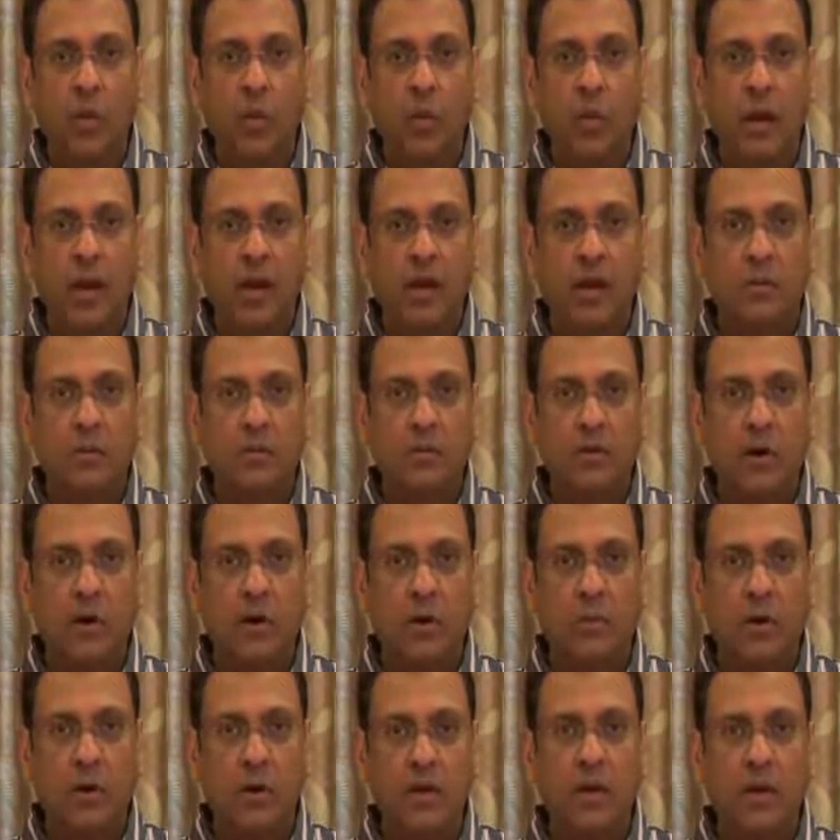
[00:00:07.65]
Welcome to
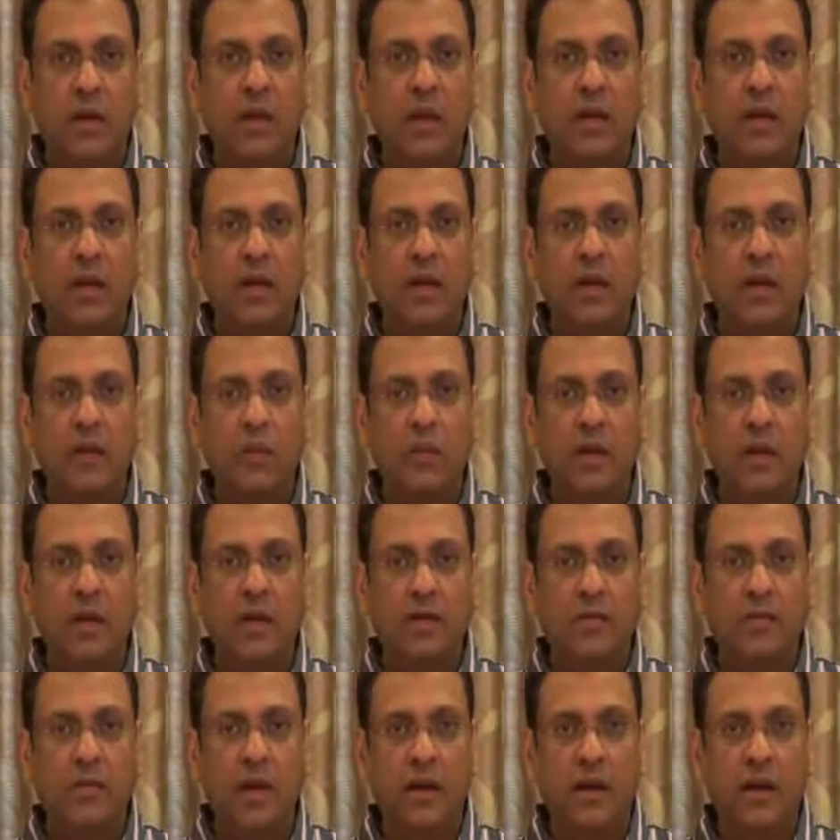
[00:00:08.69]
Commodity and Equity
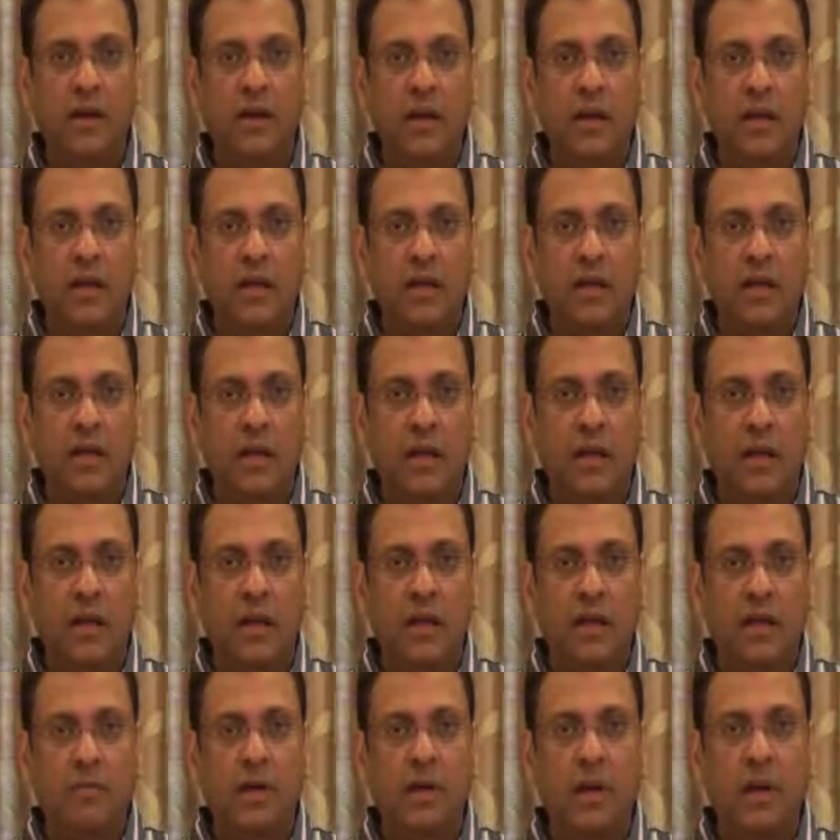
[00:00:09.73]
Chat. Here I
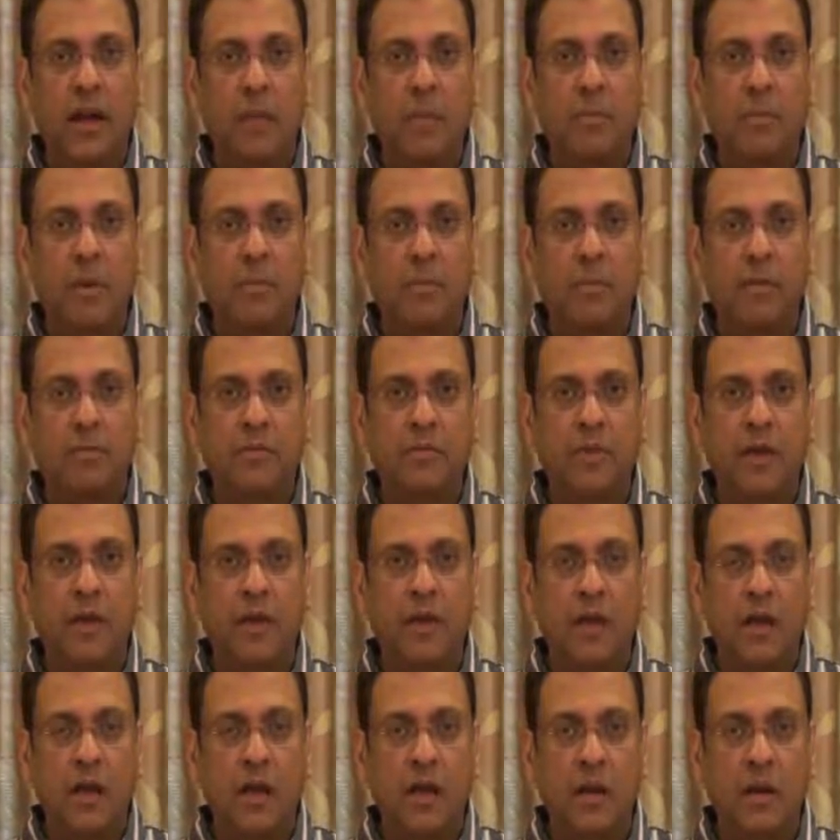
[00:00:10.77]
give a wrap-up of
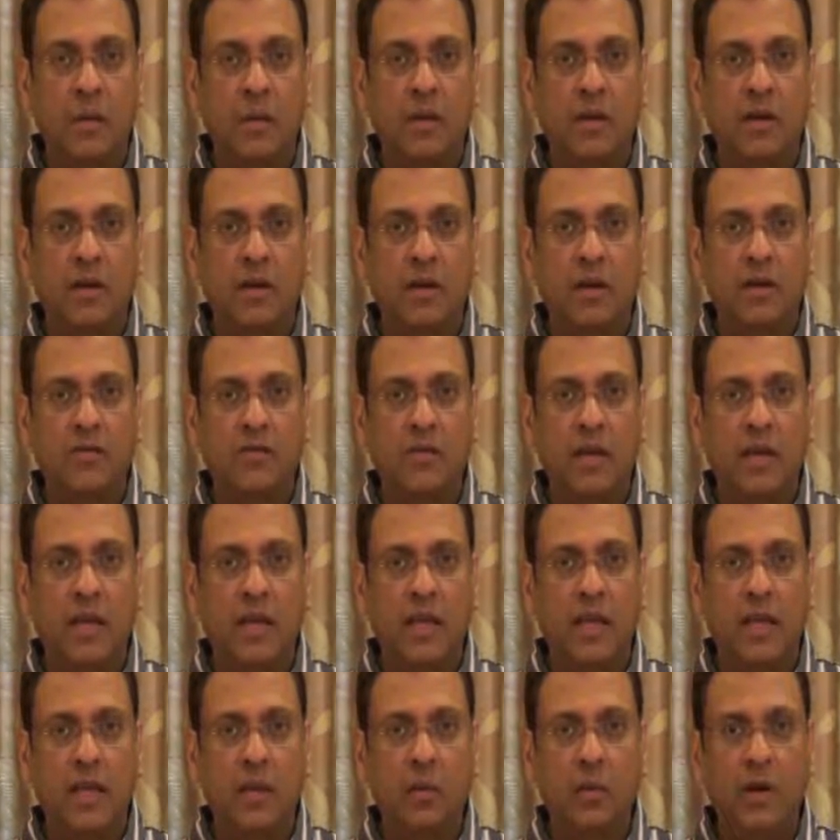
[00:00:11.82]
the commodities and
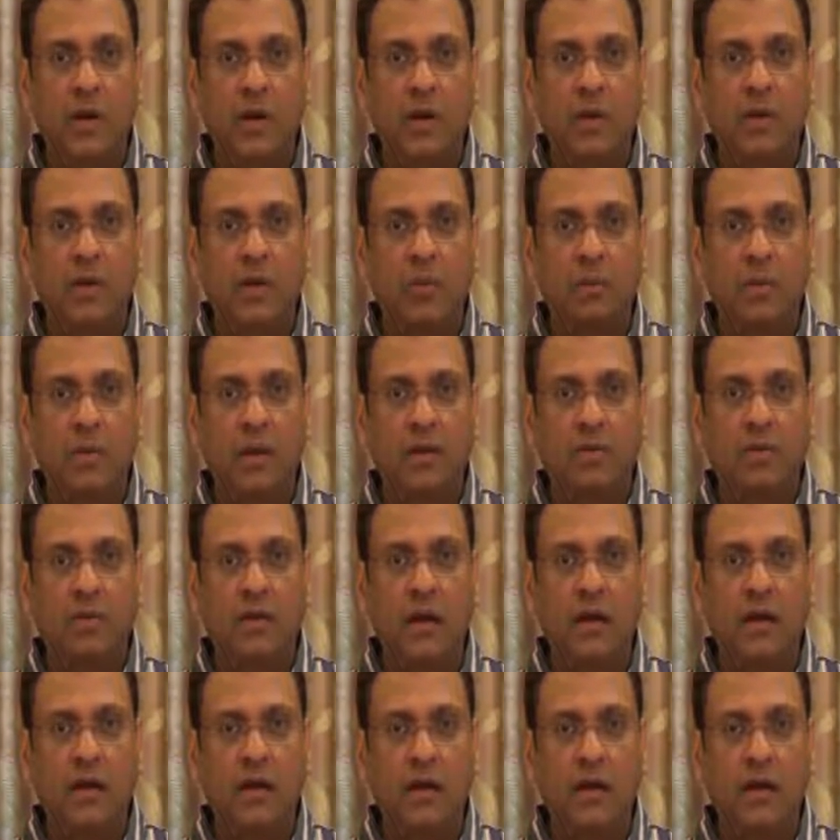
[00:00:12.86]
the equity complex
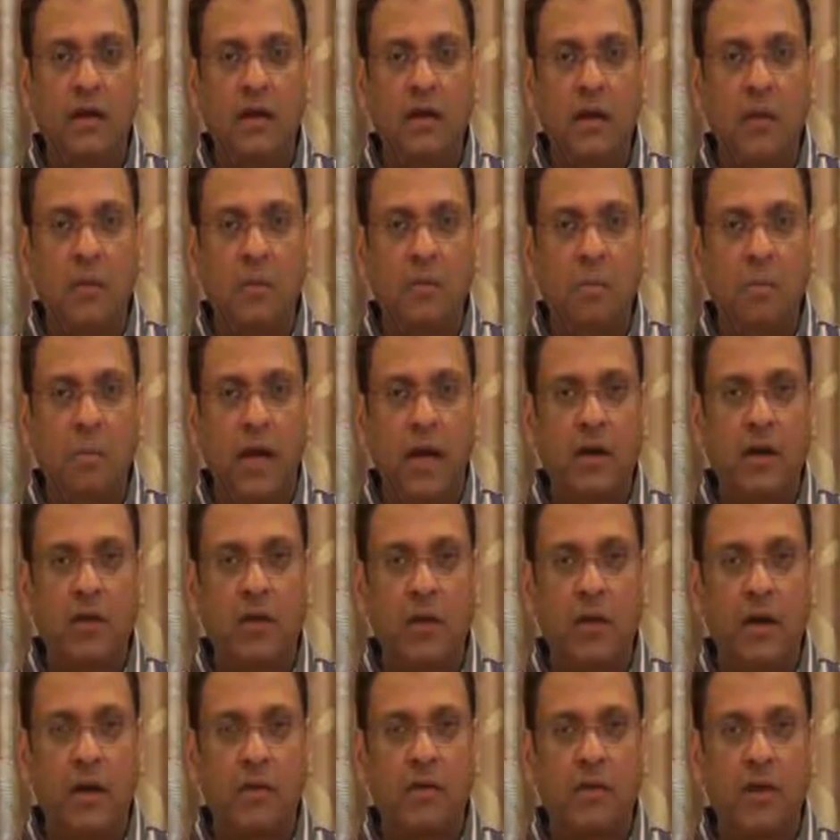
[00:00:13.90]
at a
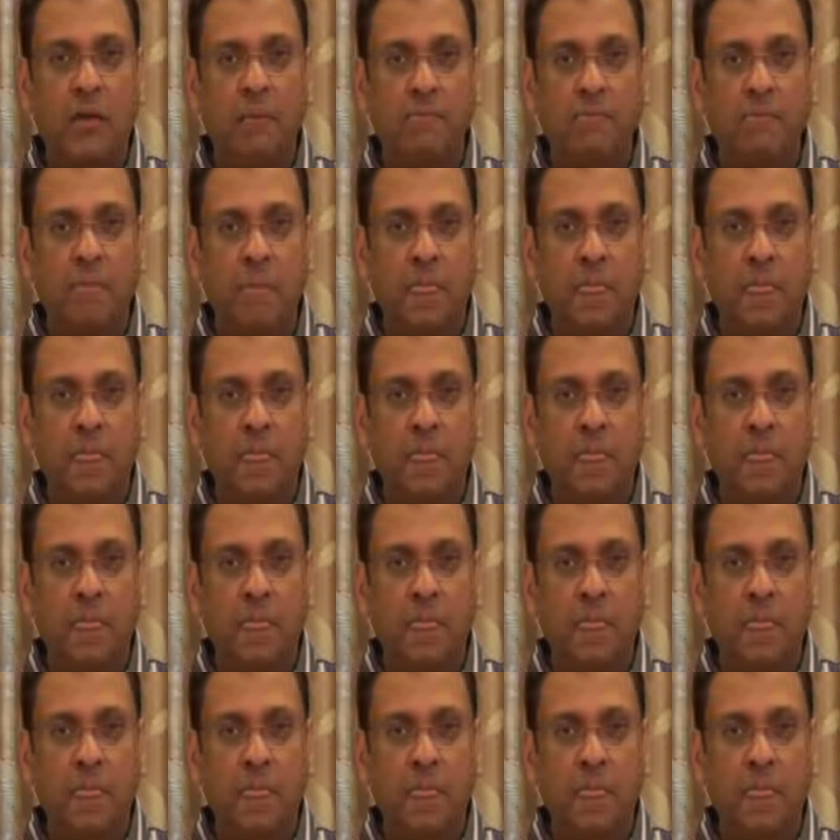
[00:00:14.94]
macro level.